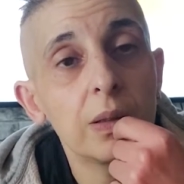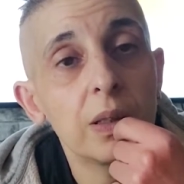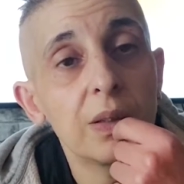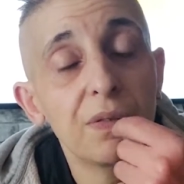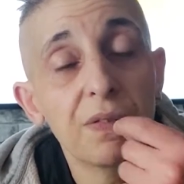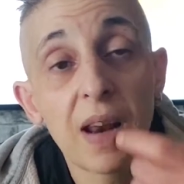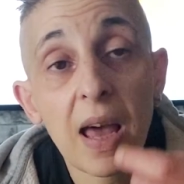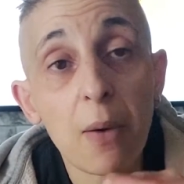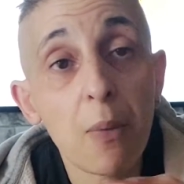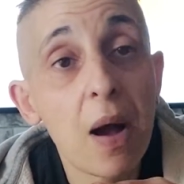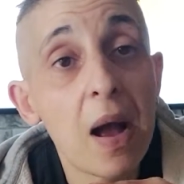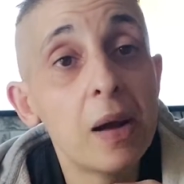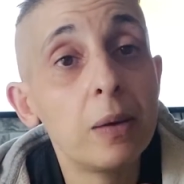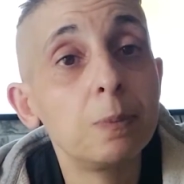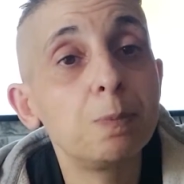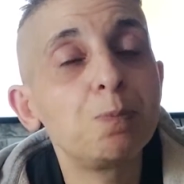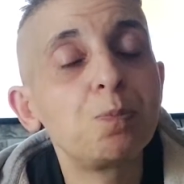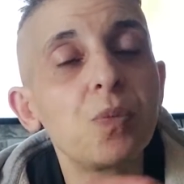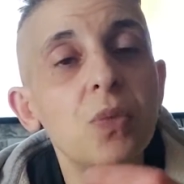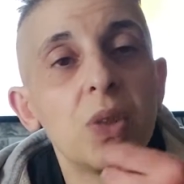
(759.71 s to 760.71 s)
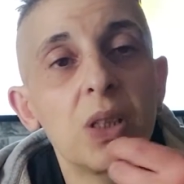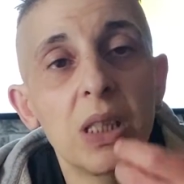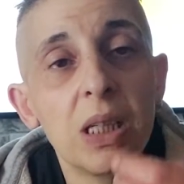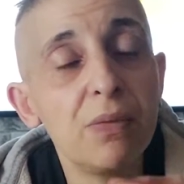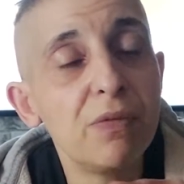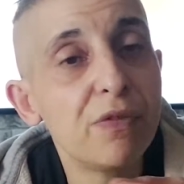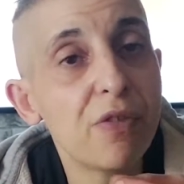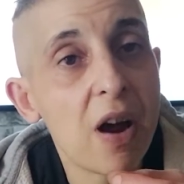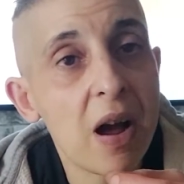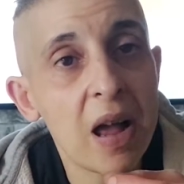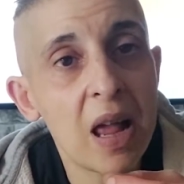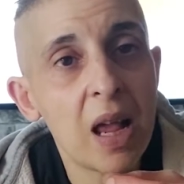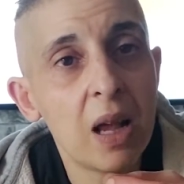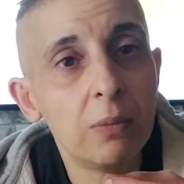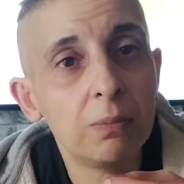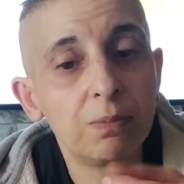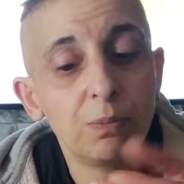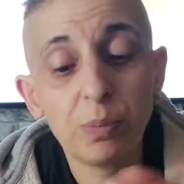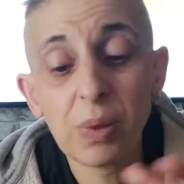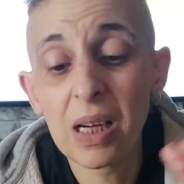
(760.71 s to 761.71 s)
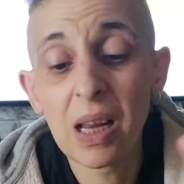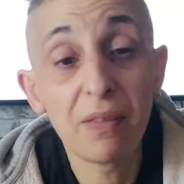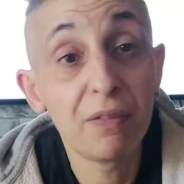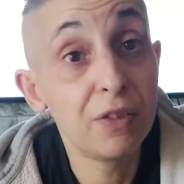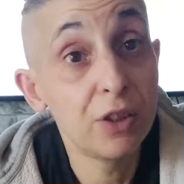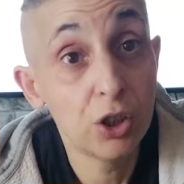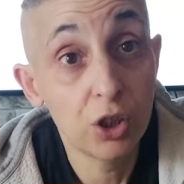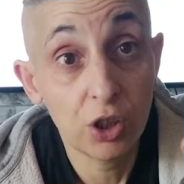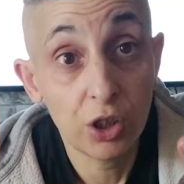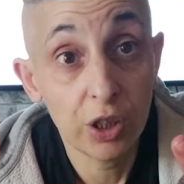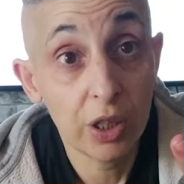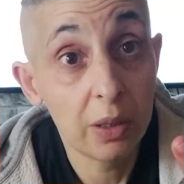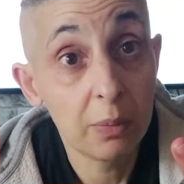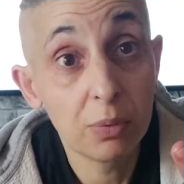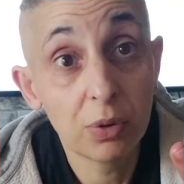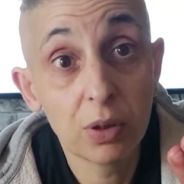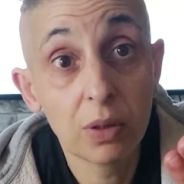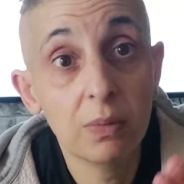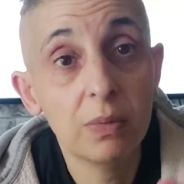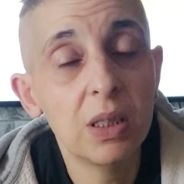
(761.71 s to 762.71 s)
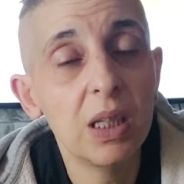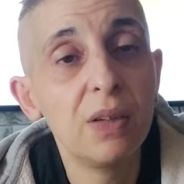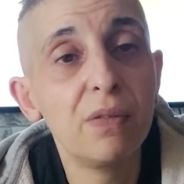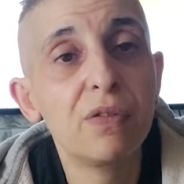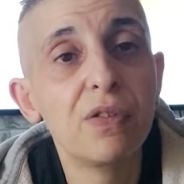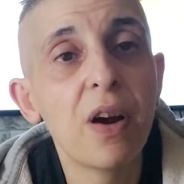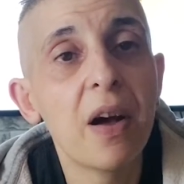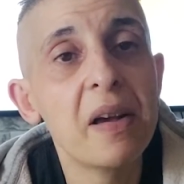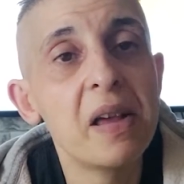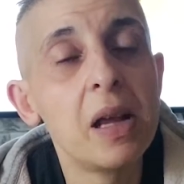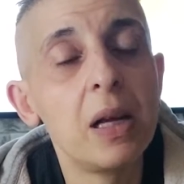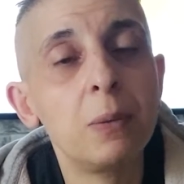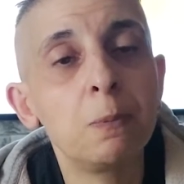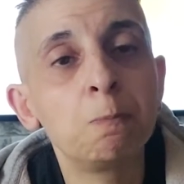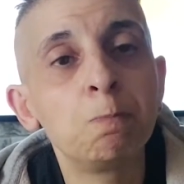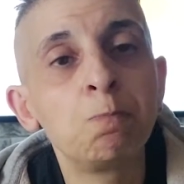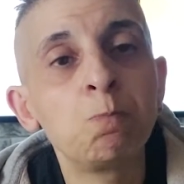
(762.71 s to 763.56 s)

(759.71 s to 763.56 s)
flour, deep fry it, a bit like fish and chips, deep fry it,